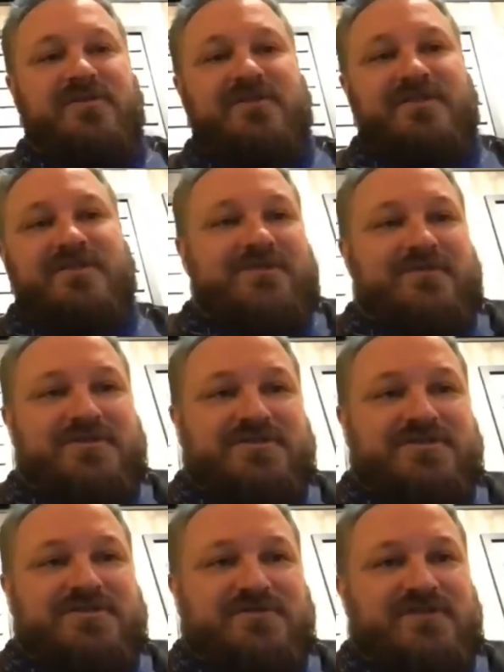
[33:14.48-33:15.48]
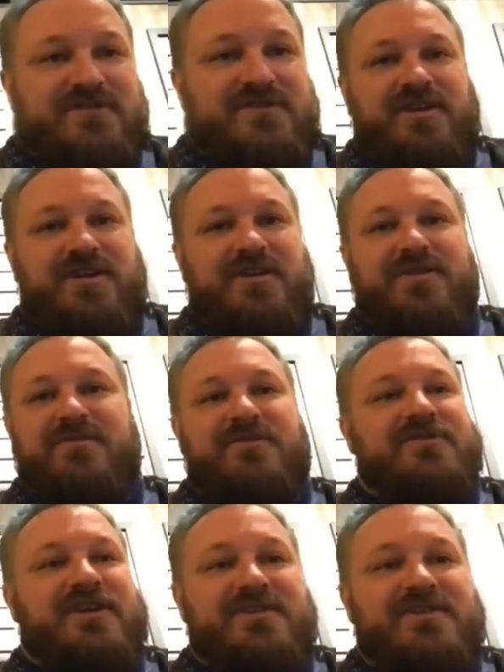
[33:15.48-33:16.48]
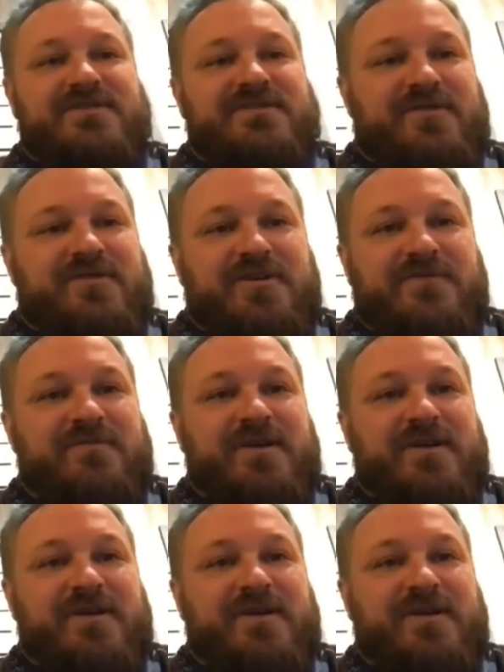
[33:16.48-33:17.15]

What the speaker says: kind of issues, anything where science is involved,